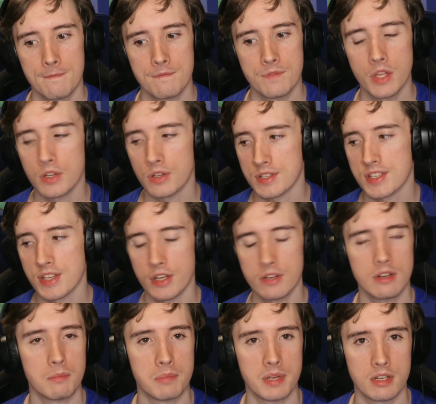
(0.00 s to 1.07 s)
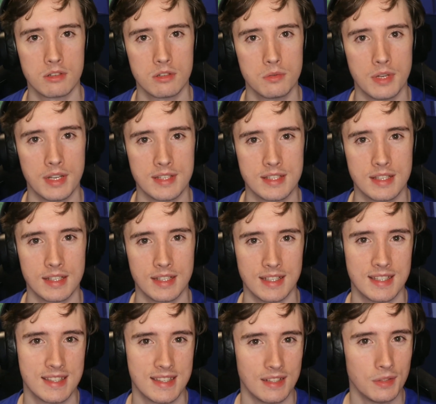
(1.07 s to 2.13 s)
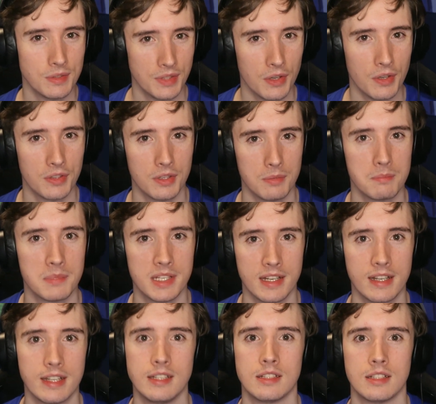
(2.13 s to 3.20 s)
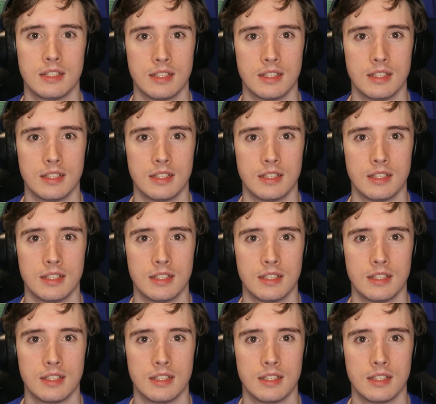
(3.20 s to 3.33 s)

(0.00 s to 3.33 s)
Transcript: The concern around Piroe is that he's still not a number 9.